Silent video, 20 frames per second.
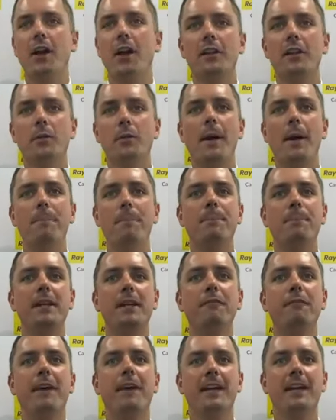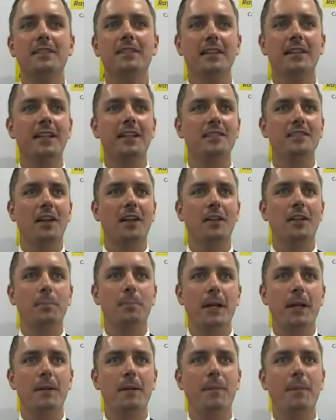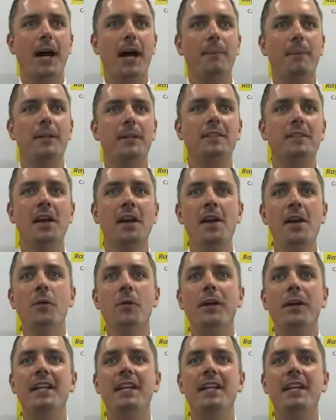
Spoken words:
we know that we're big fans of these solid brick apartments.